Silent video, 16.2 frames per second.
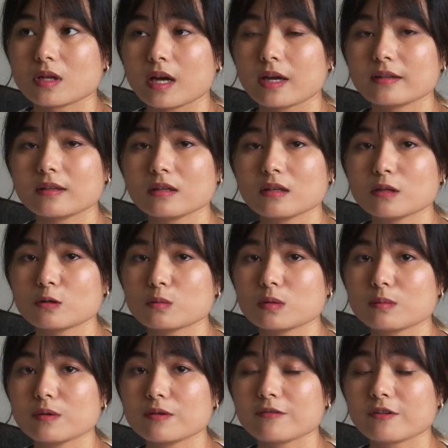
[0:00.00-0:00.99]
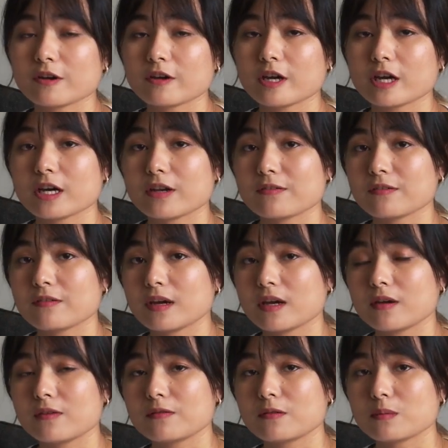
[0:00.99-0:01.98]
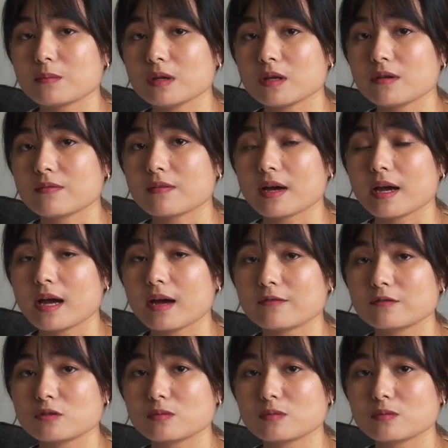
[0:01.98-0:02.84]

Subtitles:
I think it will be very unfair for me if I have